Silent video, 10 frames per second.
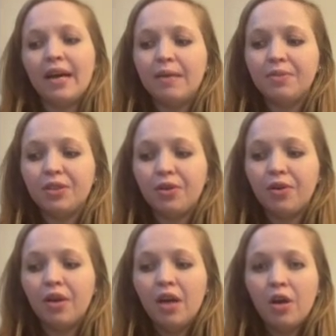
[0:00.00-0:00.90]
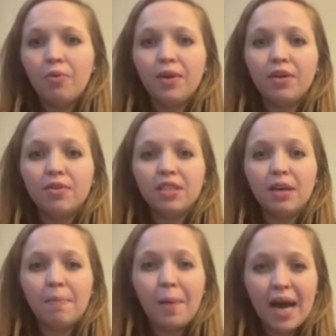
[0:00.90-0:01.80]
So we use
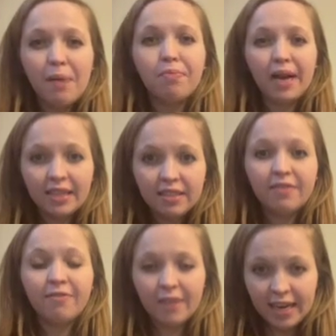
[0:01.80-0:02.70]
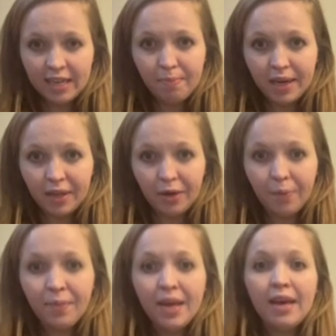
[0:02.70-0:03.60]
the My Breast Friend
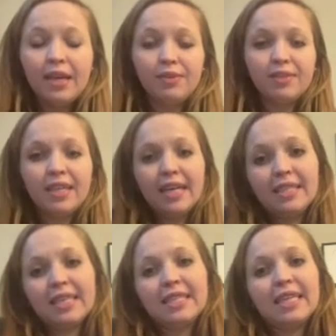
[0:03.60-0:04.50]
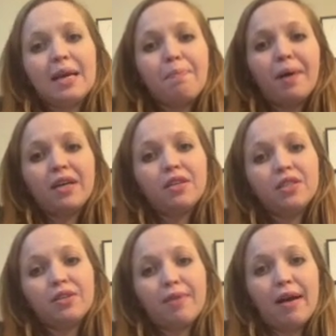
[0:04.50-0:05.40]
pillow. It's really nice because it like
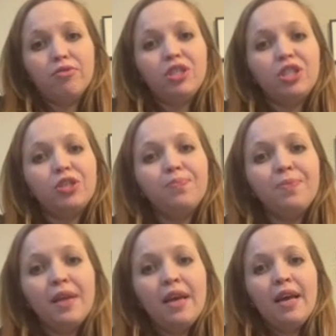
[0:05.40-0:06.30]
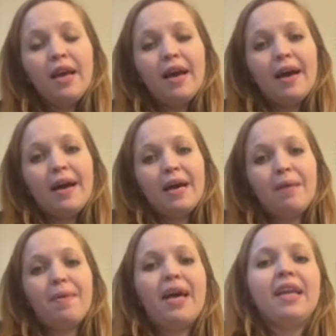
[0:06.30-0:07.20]
buckles around you,
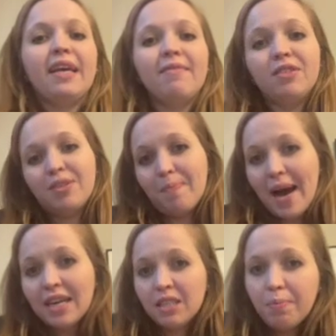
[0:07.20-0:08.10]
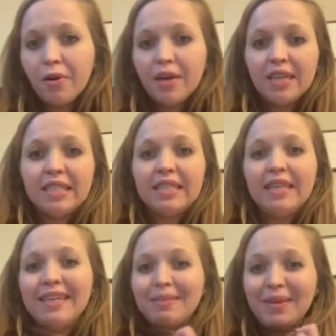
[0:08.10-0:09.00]
and it gives you some back support,
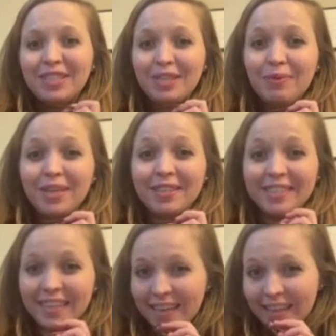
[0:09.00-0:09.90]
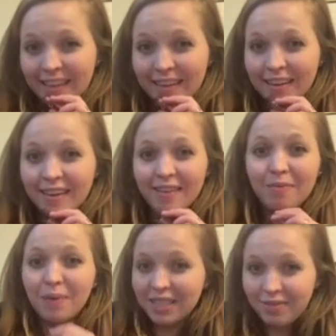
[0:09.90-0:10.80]
especially when you're sitting
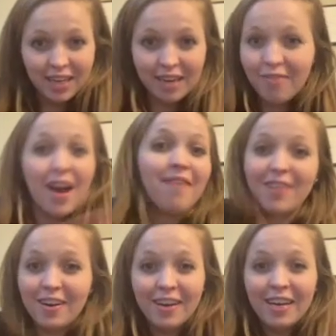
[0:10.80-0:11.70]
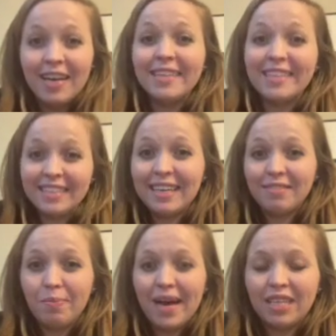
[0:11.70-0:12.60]
breastfeeding forever. It's nice to have
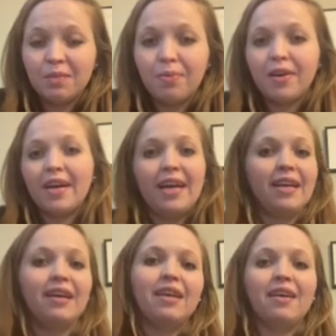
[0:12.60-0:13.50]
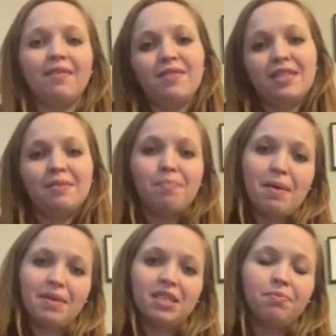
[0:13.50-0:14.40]
some back support, and it gives
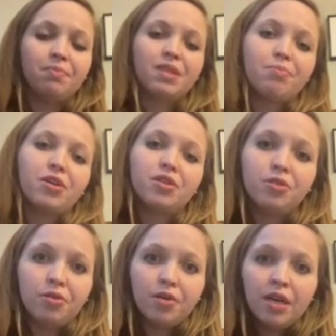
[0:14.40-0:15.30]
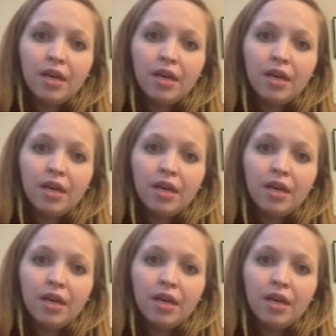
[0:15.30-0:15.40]
baby some support too.